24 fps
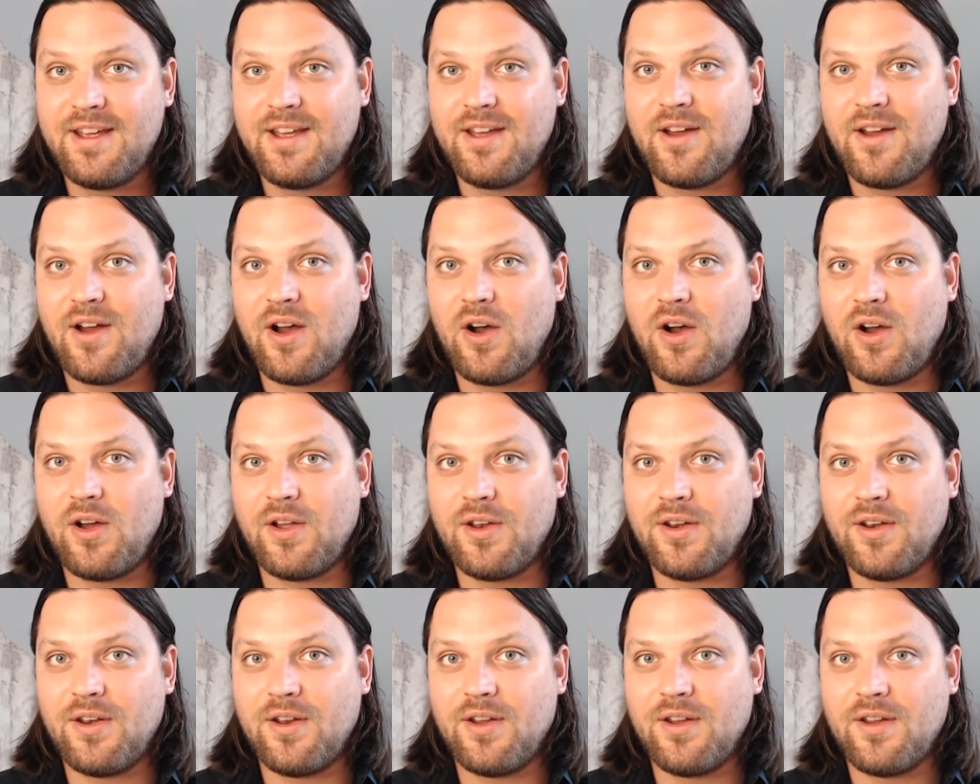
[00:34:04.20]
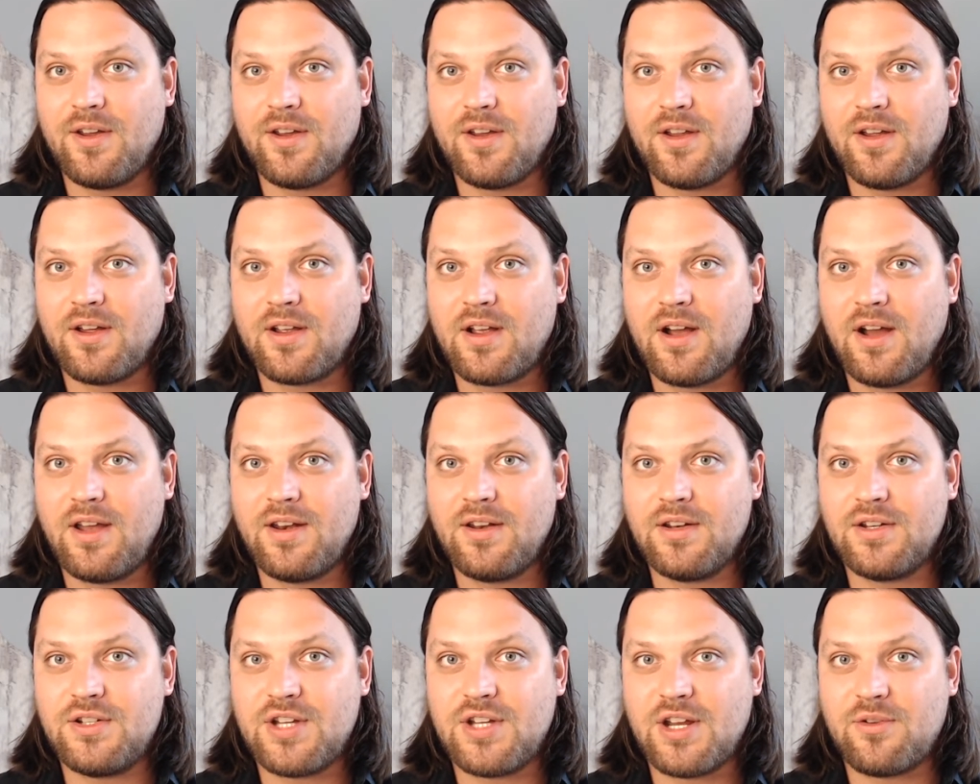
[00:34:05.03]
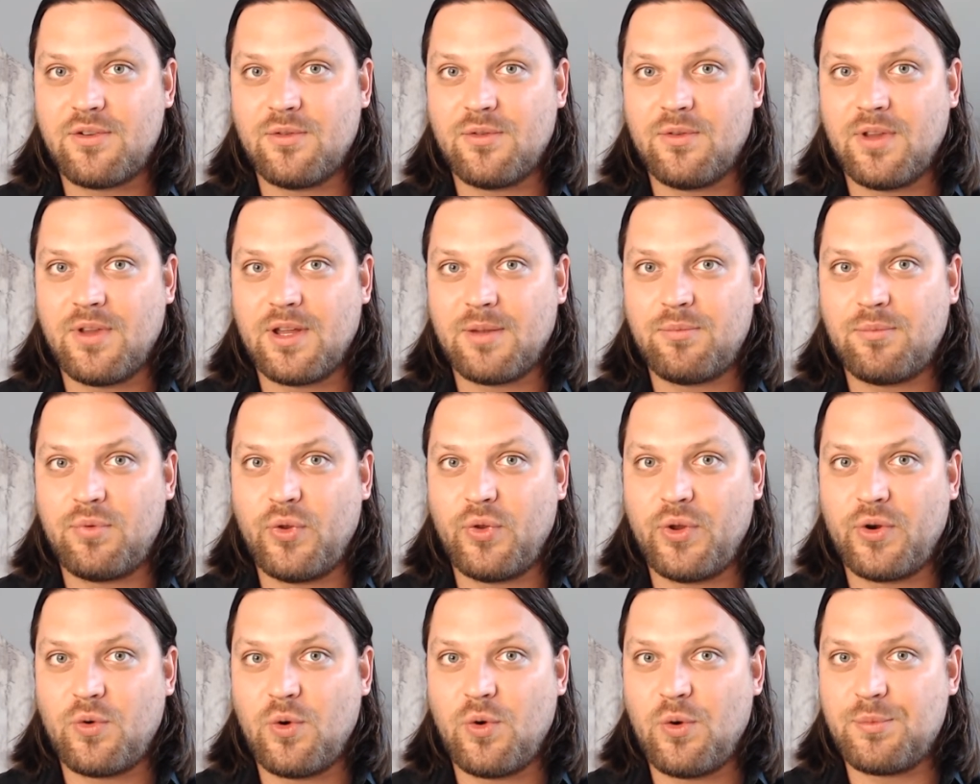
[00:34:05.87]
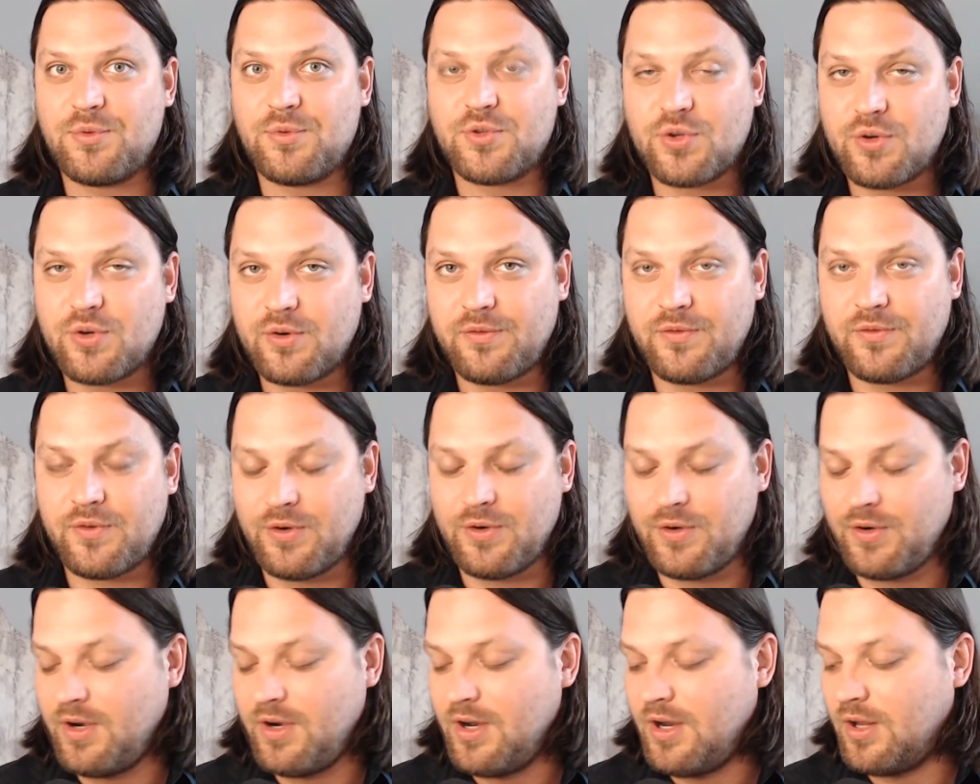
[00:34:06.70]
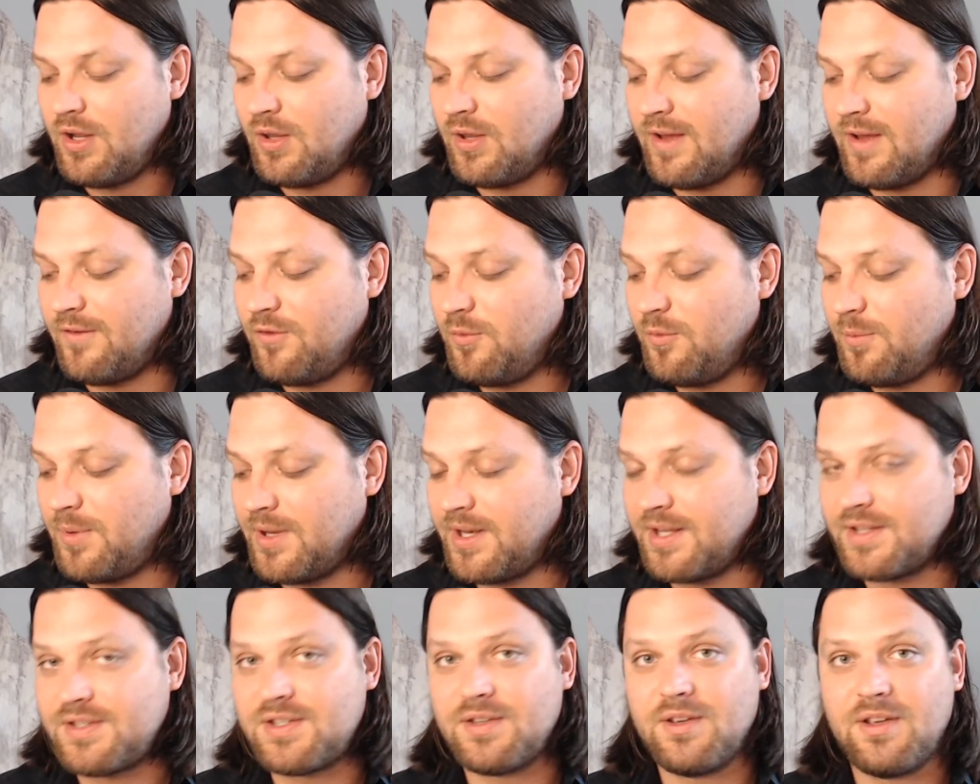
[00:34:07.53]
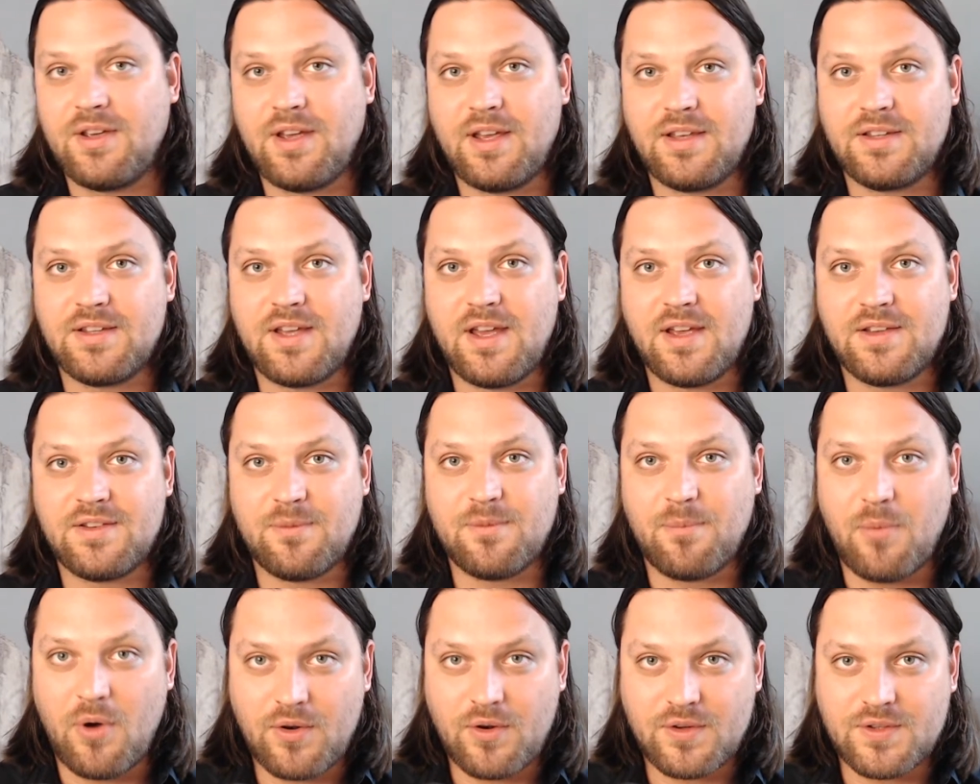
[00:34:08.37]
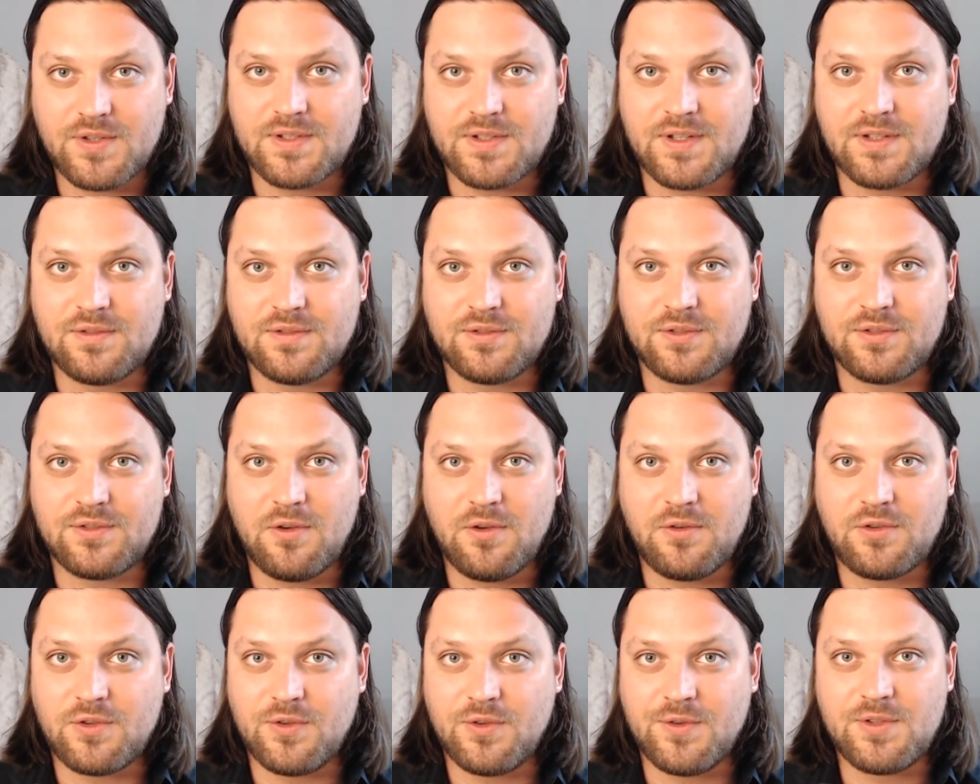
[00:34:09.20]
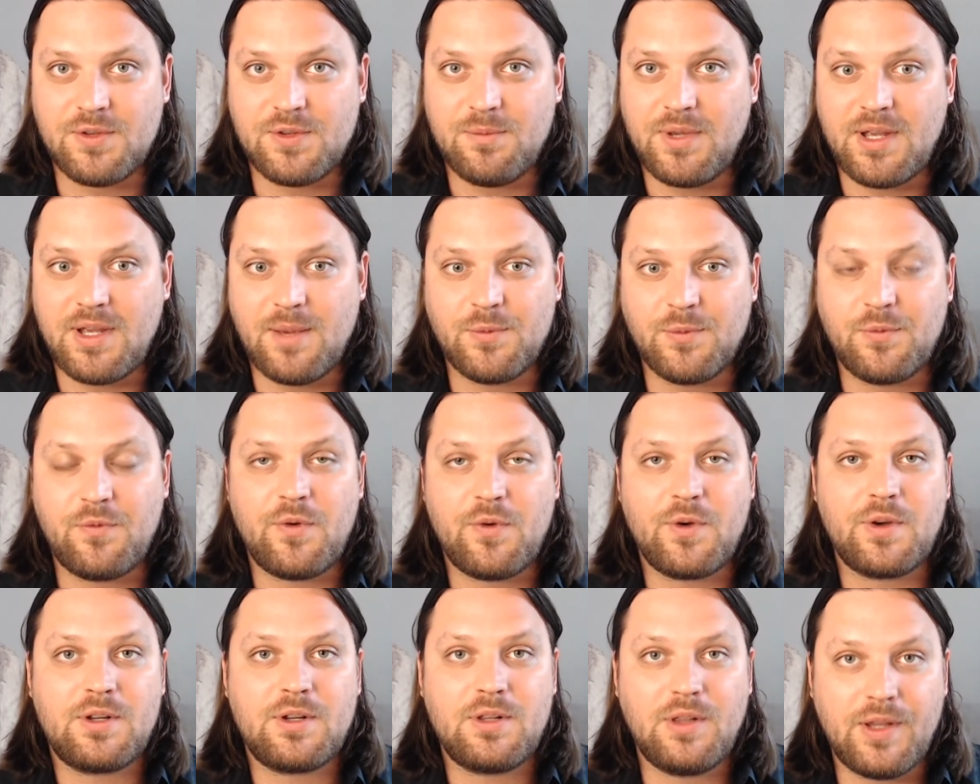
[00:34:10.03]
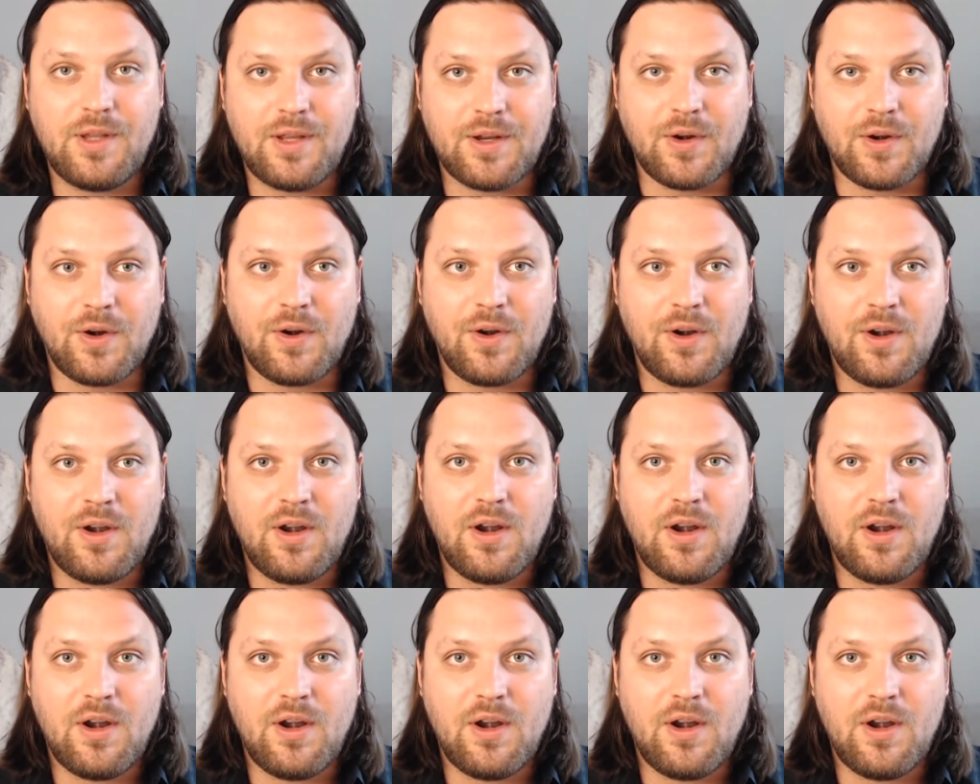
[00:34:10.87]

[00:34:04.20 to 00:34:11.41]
on a kind of general like political observer level, but as a Marxist, as a socialist, it becomes very clear